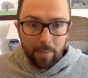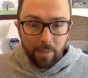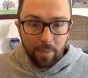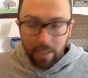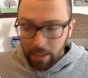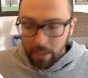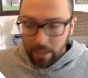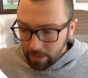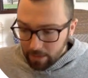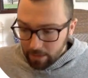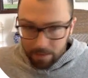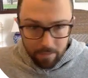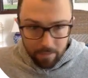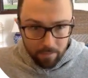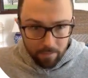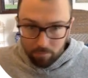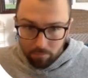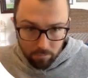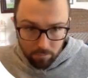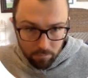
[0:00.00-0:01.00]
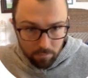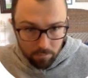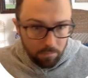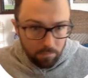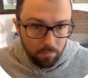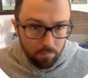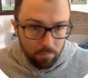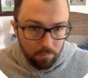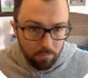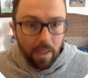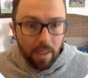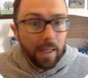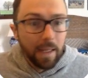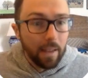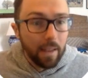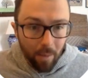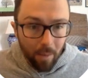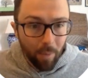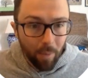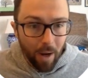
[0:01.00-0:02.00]
in
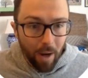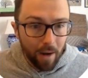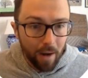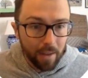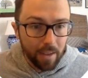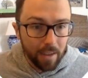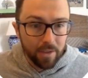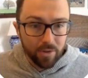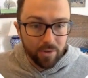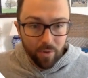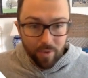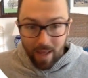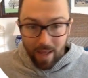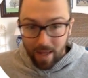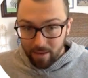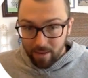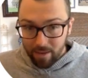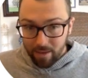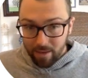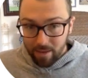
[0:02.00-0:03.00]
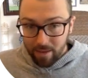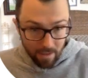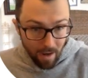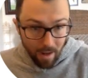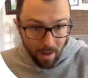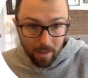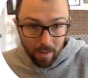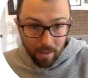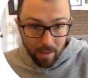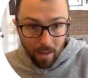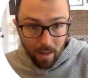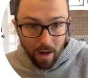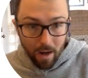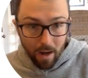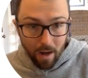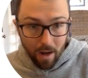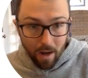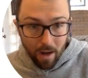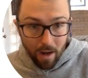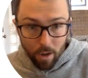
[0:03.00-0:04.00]
the body so that there's not a lot
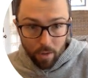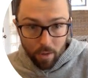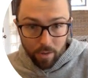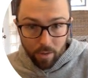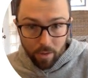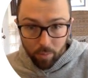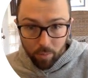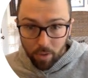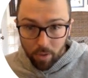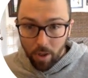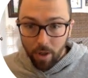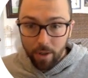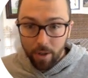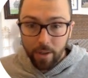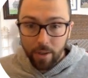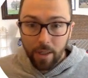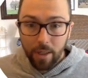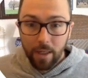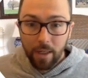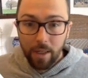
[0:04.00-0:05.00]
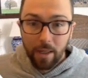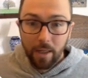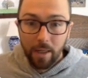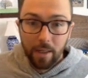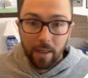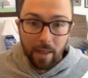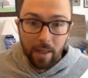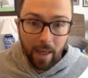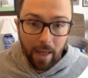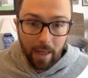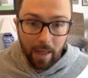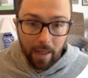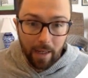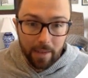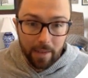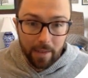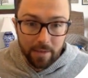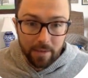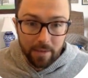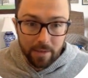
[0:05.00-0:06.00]
going on in the blood.
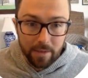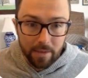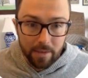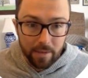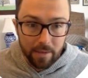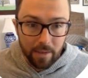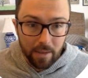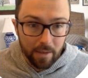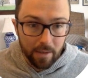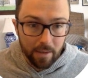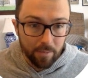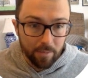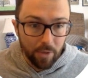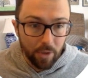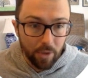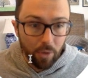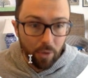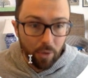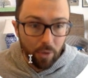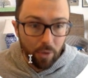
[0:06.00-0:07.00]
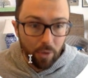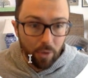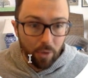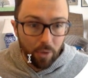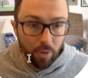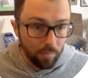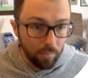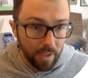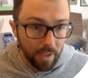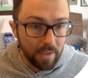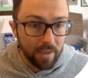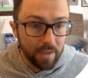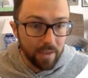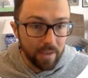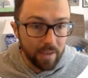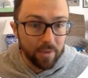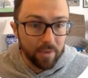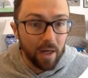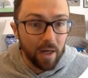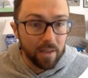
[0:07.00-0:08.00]
And, you know, it's up
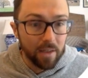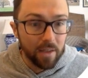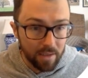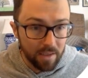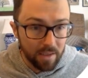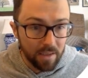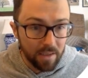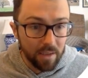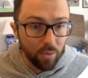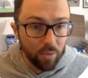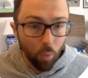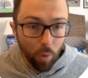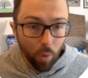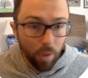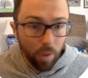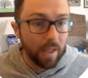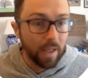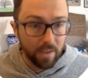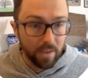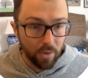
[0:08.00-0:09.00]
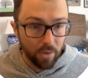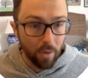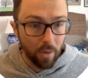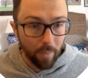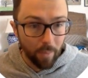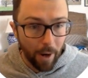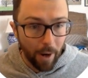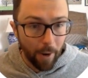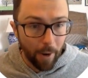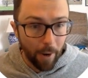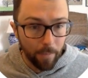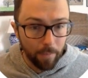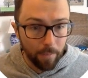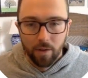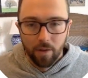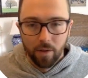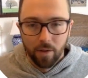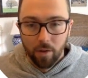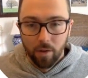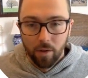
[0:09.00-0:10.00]
to us to see what that's all about.
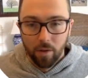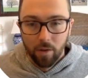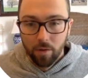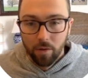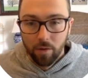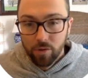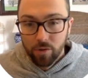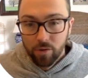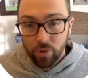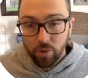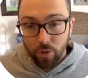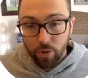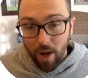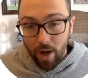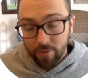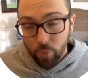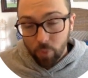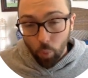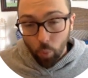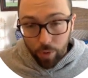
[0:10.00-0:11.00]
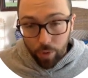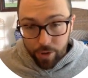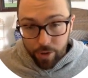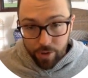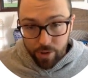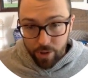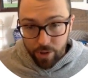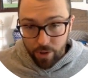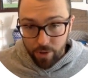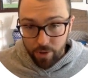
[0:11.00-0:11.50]
So you have to wonder to